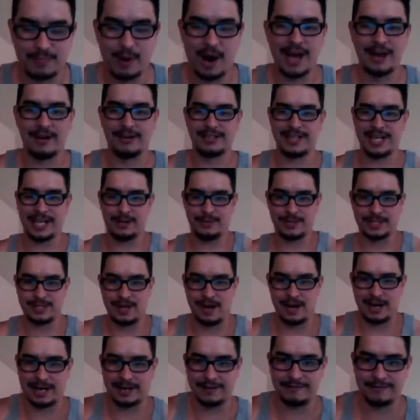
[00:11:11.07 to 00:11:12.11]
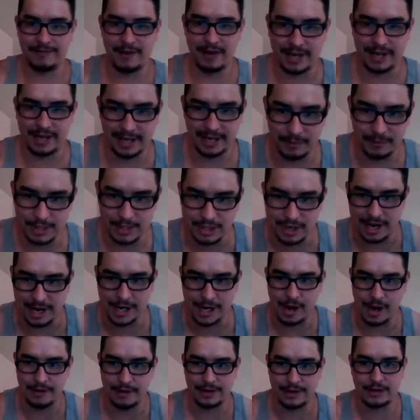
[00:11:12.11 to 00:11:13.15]
Brian Ortega was trying to
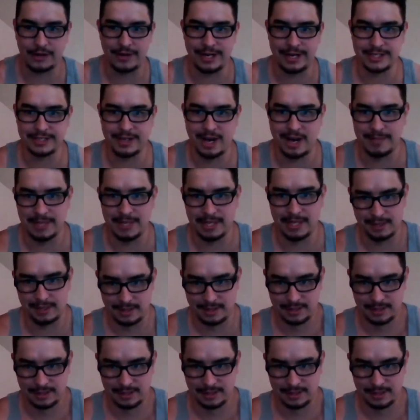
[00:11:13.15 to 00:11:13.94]
call it the Korean Zombie.